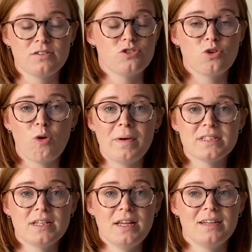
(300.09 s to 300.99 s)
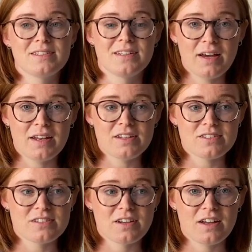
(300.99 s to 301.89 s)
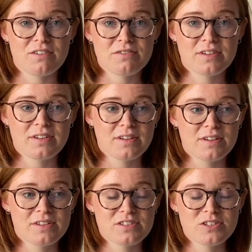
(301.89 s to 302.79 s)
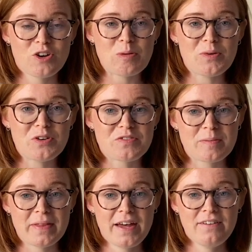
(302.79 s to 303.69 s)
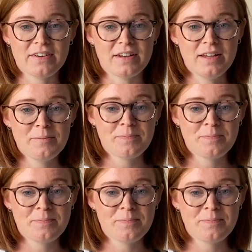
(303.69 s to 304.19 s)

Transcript: taught me to knit, and it's just kind of snowballed from there really.